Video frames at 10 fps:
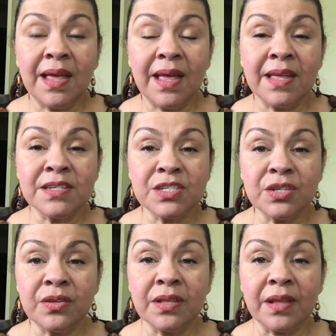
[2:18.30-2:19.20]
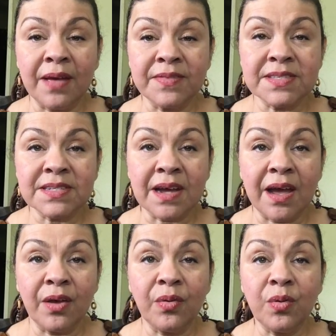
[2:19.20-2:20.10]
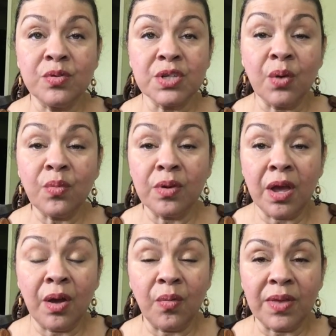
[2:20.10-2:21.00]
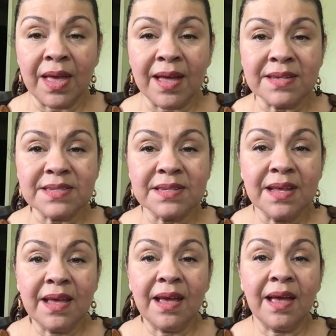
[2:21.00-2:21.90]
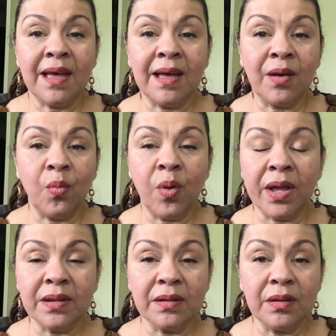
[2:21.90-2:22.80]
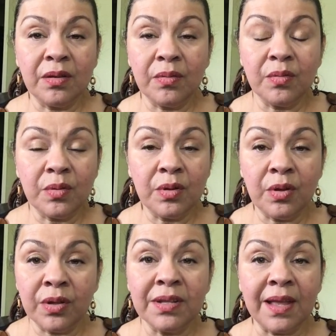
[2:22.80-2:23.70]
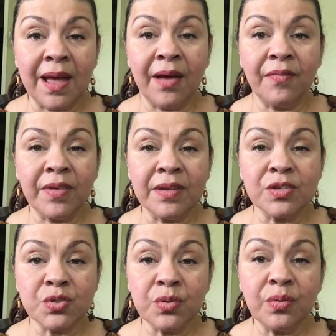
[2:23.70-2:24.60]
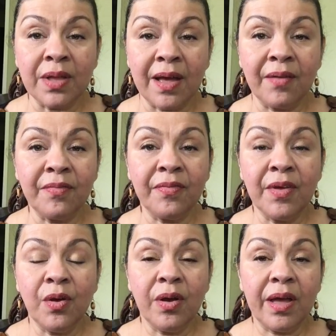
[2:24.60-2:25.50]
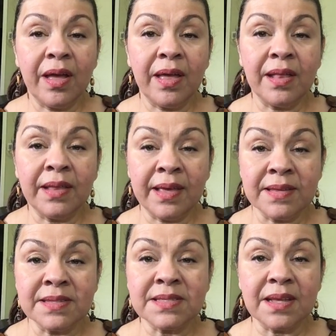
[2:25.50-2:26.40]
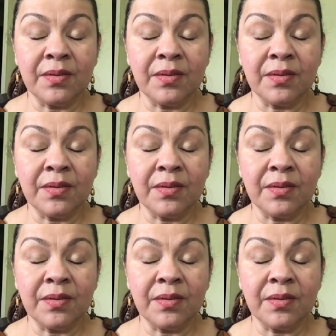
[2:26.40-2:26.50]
into the lifestyle who don't know yet what good love and true love is.